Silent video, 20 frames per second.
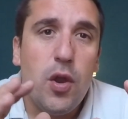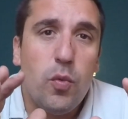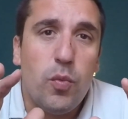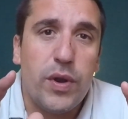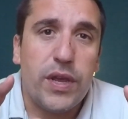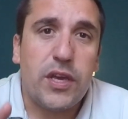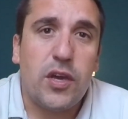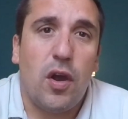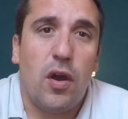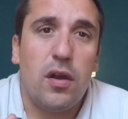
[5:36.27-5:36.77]

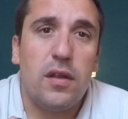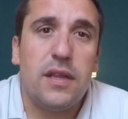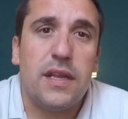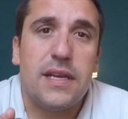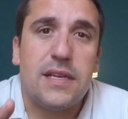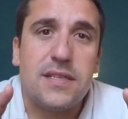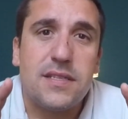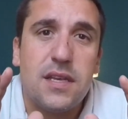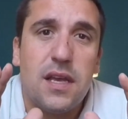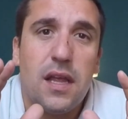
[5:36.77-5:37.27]

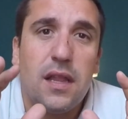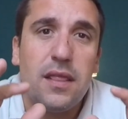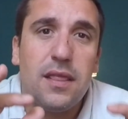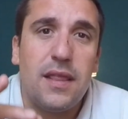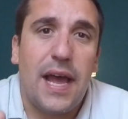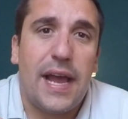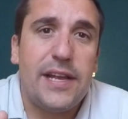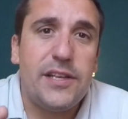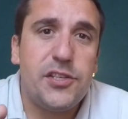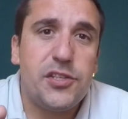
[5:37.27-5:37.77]
Regardless,
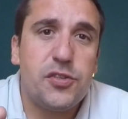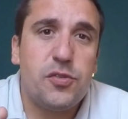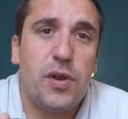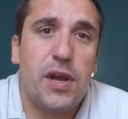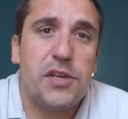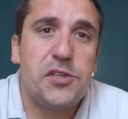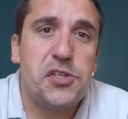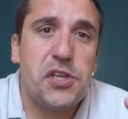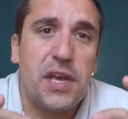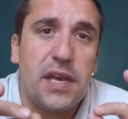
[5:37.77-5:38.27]
light
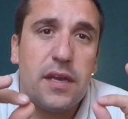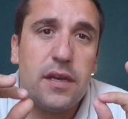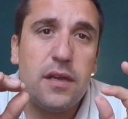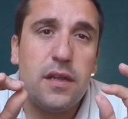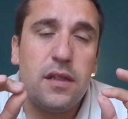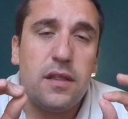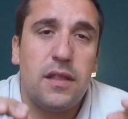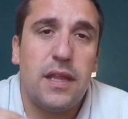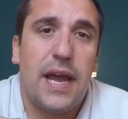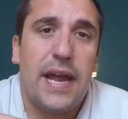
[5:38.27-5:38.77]
stretching,
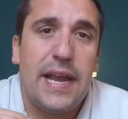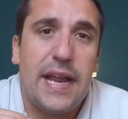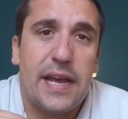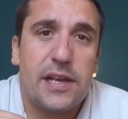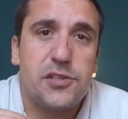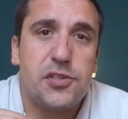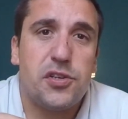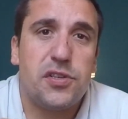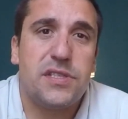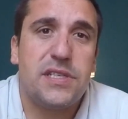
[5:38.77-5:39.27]
light
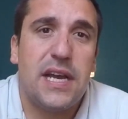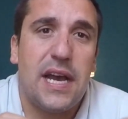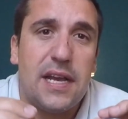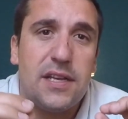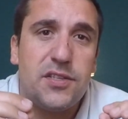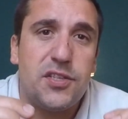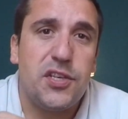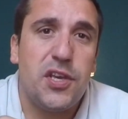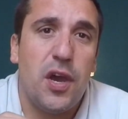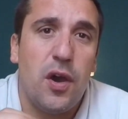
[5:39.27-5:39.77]

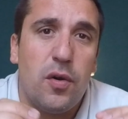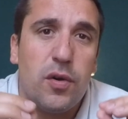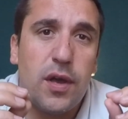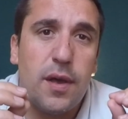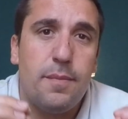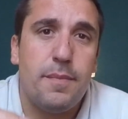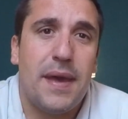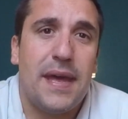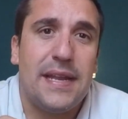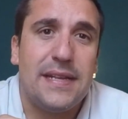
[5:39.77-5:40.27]
exercise, yoga,
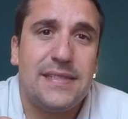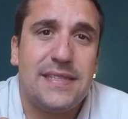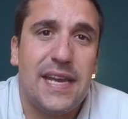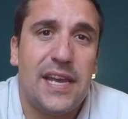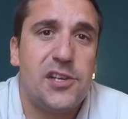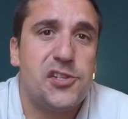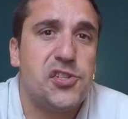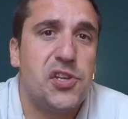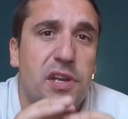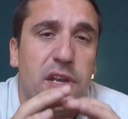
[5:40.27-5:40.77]

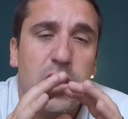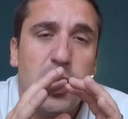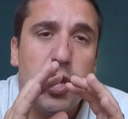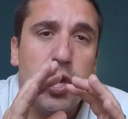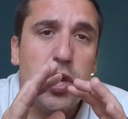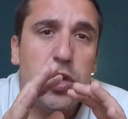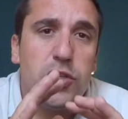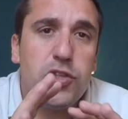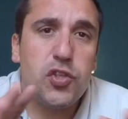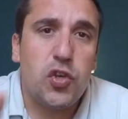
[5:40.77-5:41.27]
meditation,
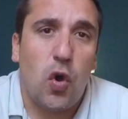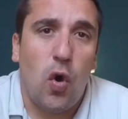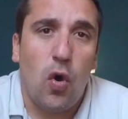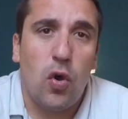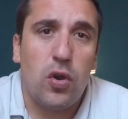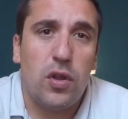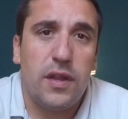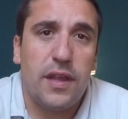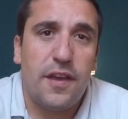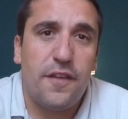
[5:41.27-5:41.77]

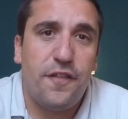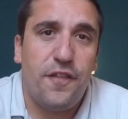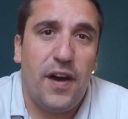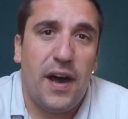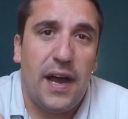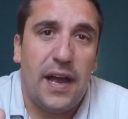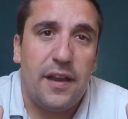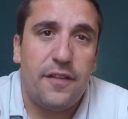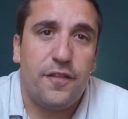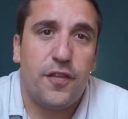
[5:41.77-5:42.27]
totally
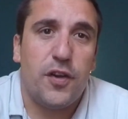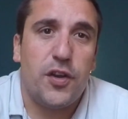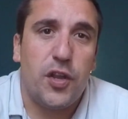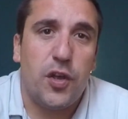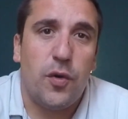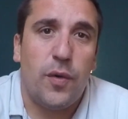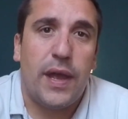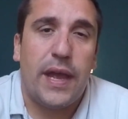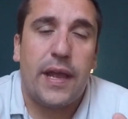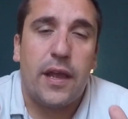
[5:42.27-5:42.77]
fine for
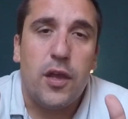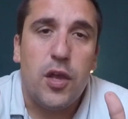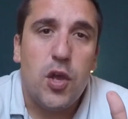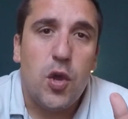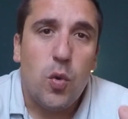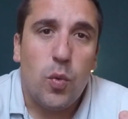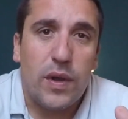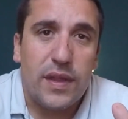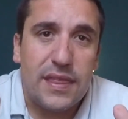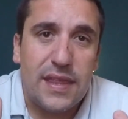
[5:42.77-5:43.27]
doing
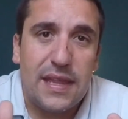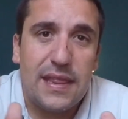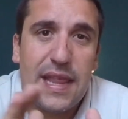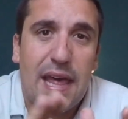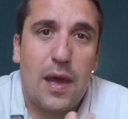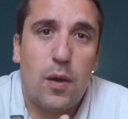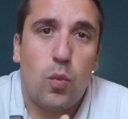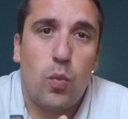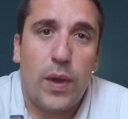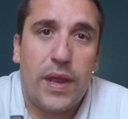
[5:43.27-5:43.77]
within
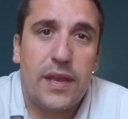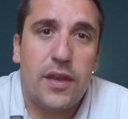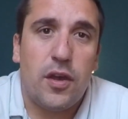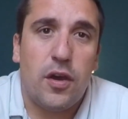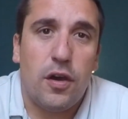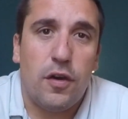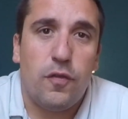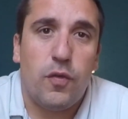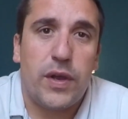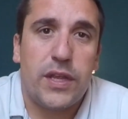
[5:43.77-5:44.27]
that
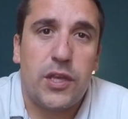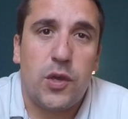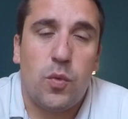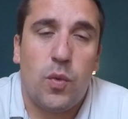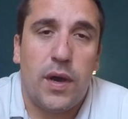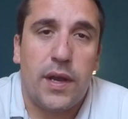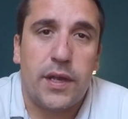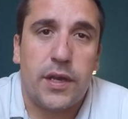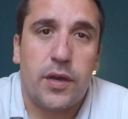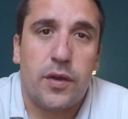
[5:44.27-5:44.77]
window of when you
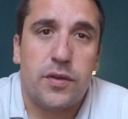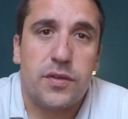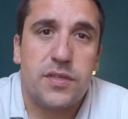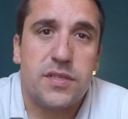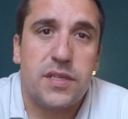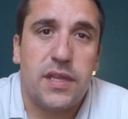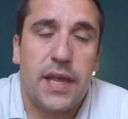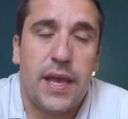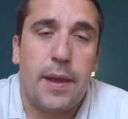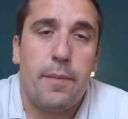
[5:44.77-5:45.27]
want to go to
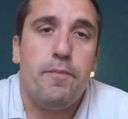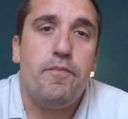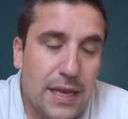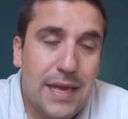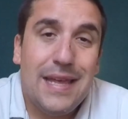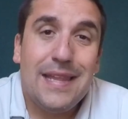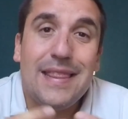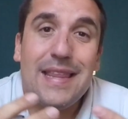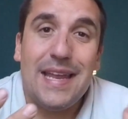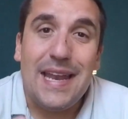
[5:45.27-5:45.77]
sleep.
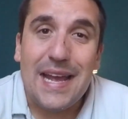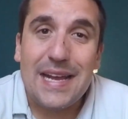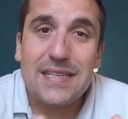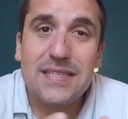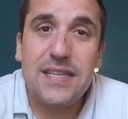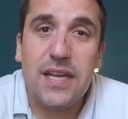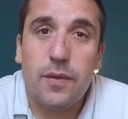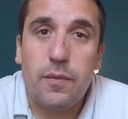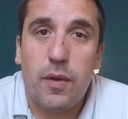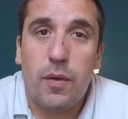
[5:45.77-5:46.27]
The next
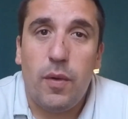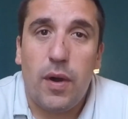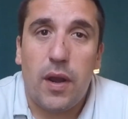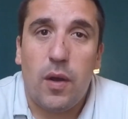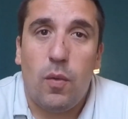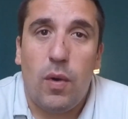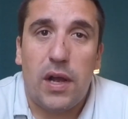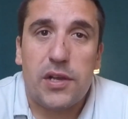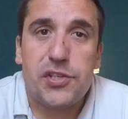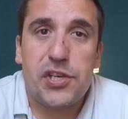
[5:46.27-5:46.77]
thing we want
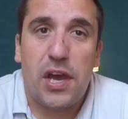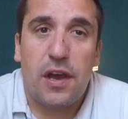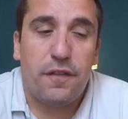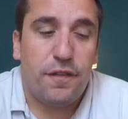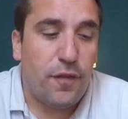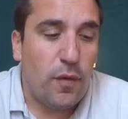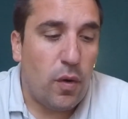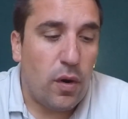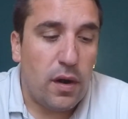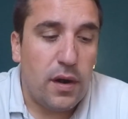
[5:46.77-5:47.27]
to watch out
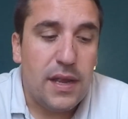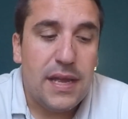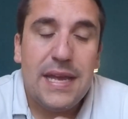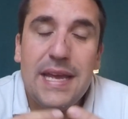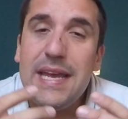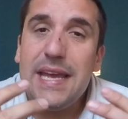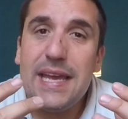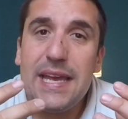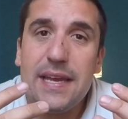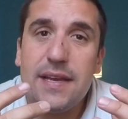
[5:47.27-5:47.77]
for
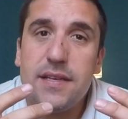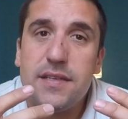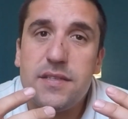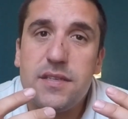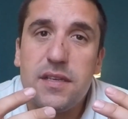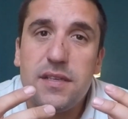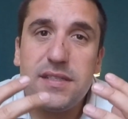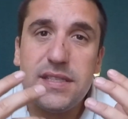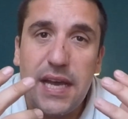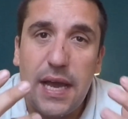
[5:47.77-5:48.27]

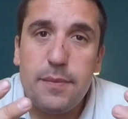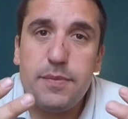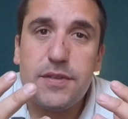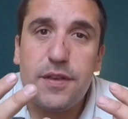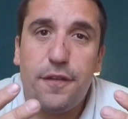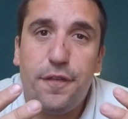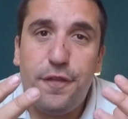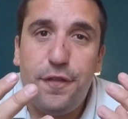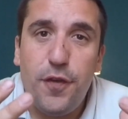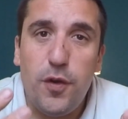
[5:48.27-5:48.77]
is types
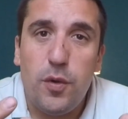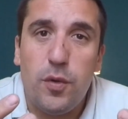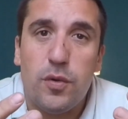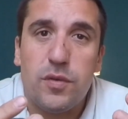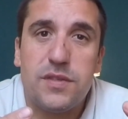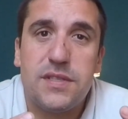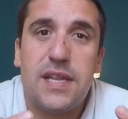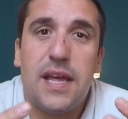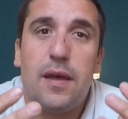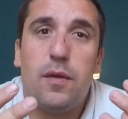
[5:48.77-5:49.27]
of
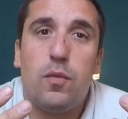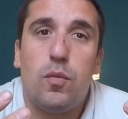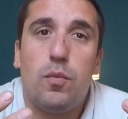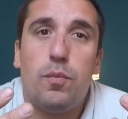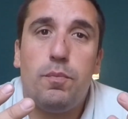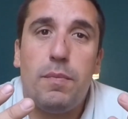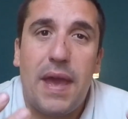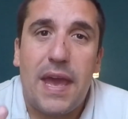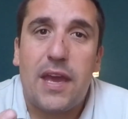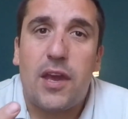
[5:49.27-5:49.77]
foods
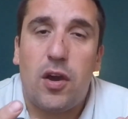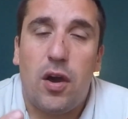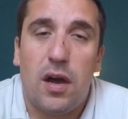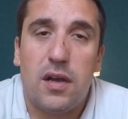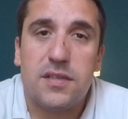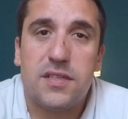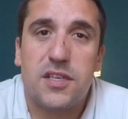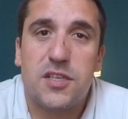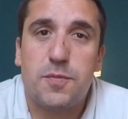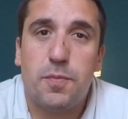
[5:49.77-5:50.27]
that may
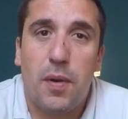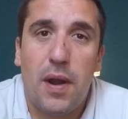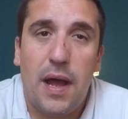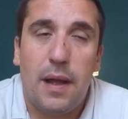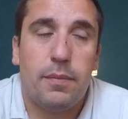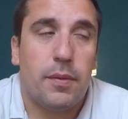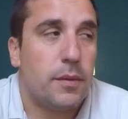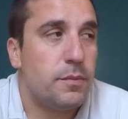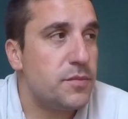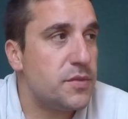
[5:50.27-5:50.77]
cause us
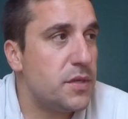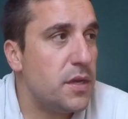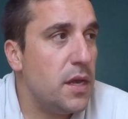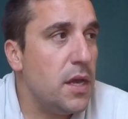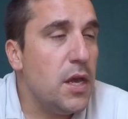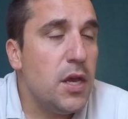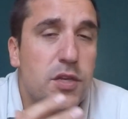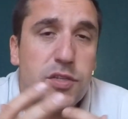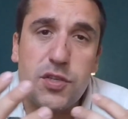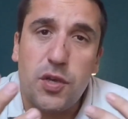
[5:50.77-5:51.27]
problems.
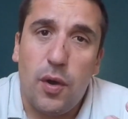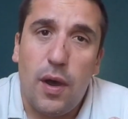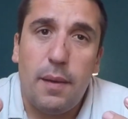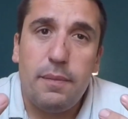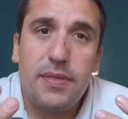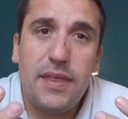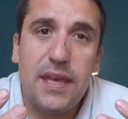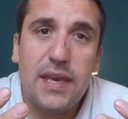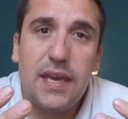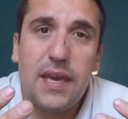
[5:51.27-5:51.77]
So I'm
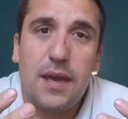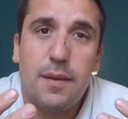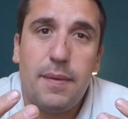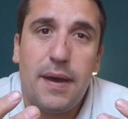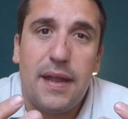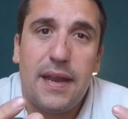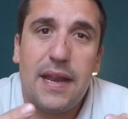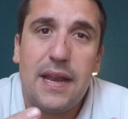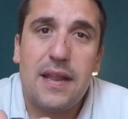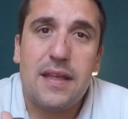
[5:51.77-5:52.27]
thinking
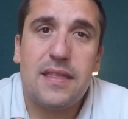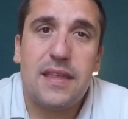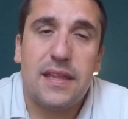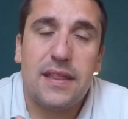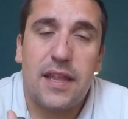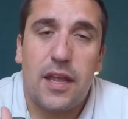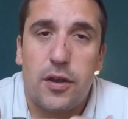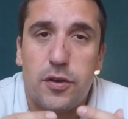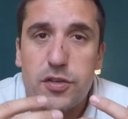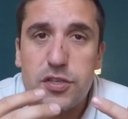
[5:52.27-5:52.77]
about
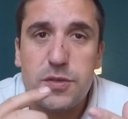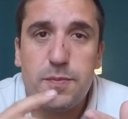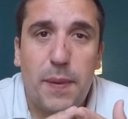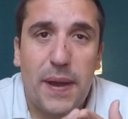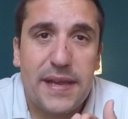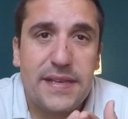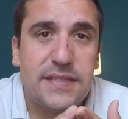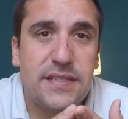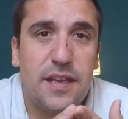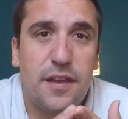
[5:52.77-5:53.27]
anything that are
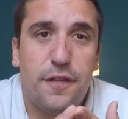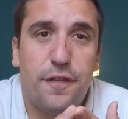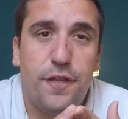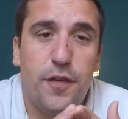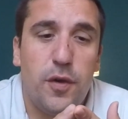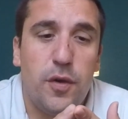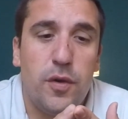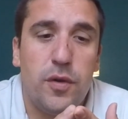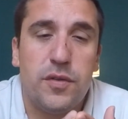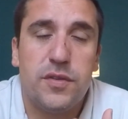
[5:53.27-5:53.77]
spicy
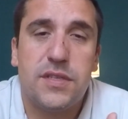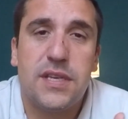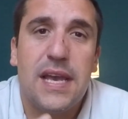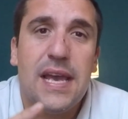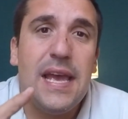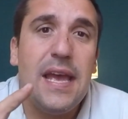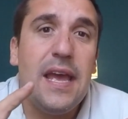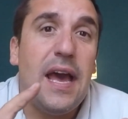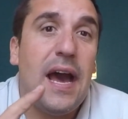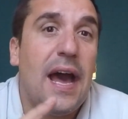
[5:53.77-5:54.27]
foods,
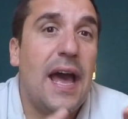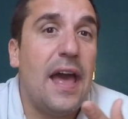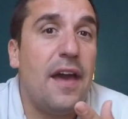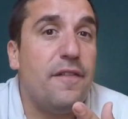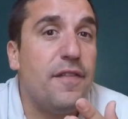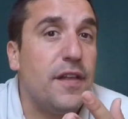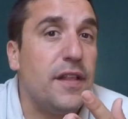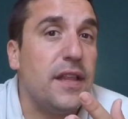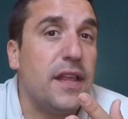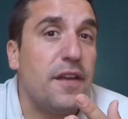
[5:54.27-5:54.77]

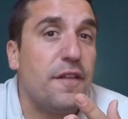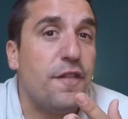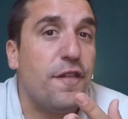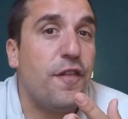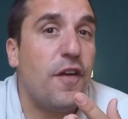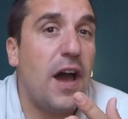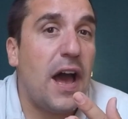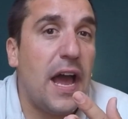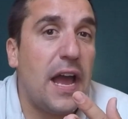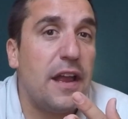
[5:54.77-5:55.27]
heavily
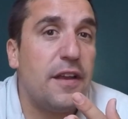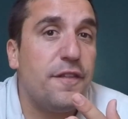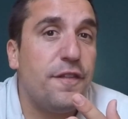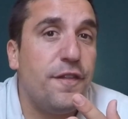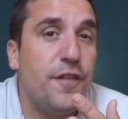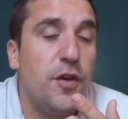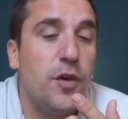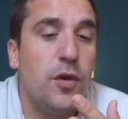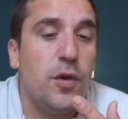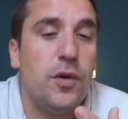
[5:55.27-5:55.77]
fried
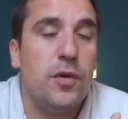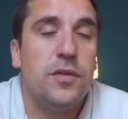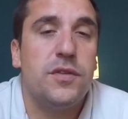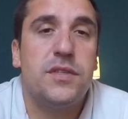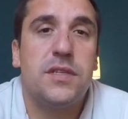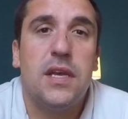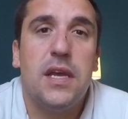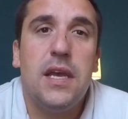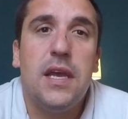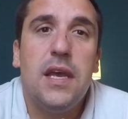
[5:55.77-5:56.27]

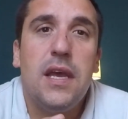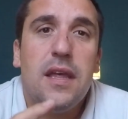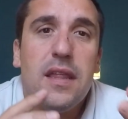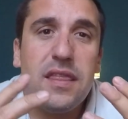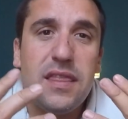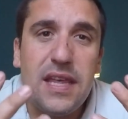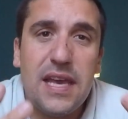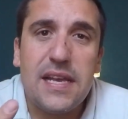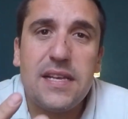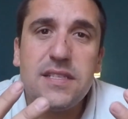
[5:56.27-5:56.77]
foods,
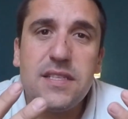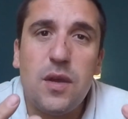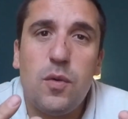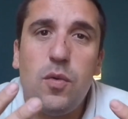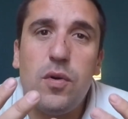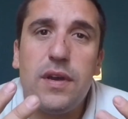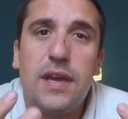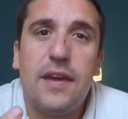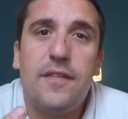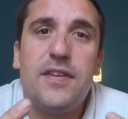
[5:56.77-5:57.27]
things that
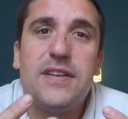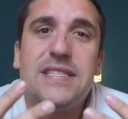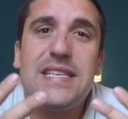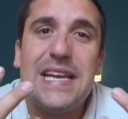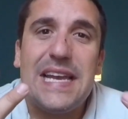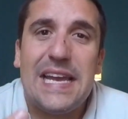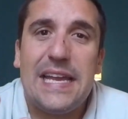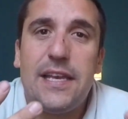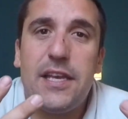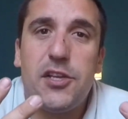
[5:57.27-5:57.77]
will give
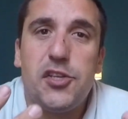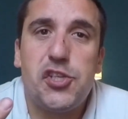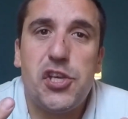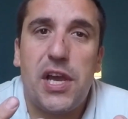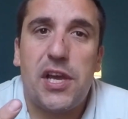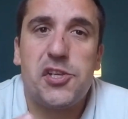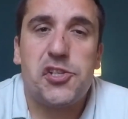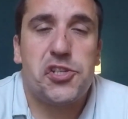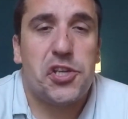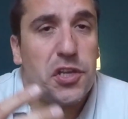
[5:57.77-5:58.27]
us
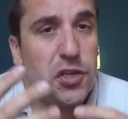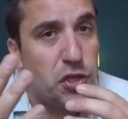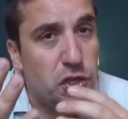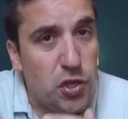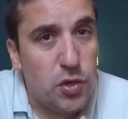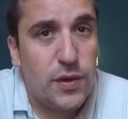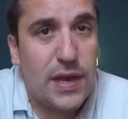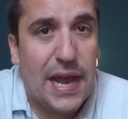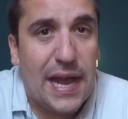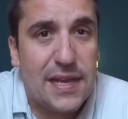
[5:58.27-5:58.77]
indigestion.
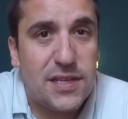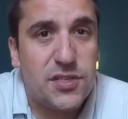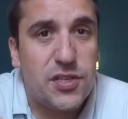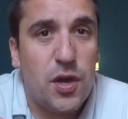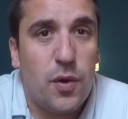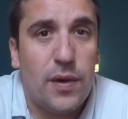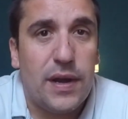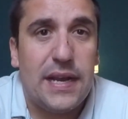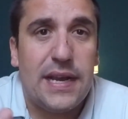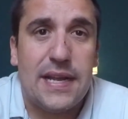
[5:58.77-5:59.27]
You guys
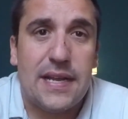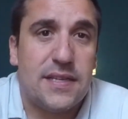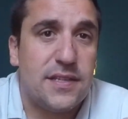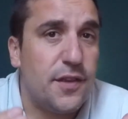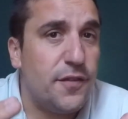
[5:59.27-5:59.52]
know what it is.